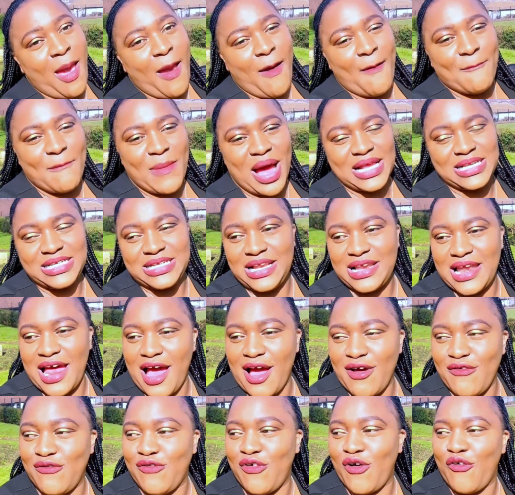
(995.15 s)
Much
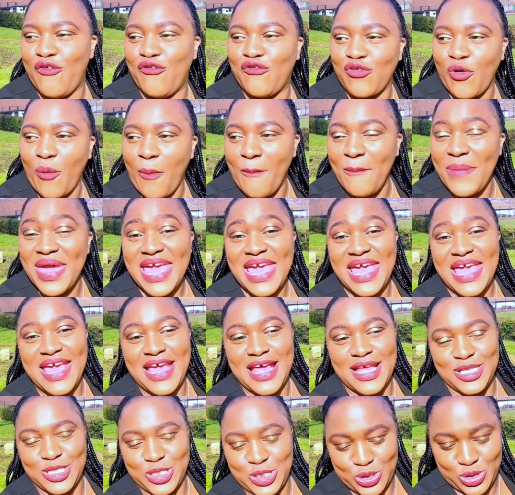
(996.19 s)
love from
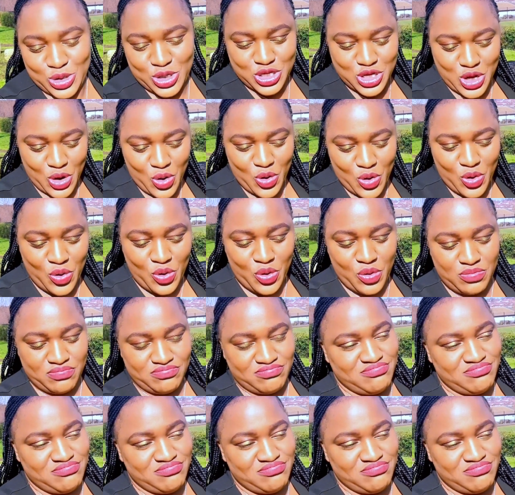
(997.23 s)
me to you.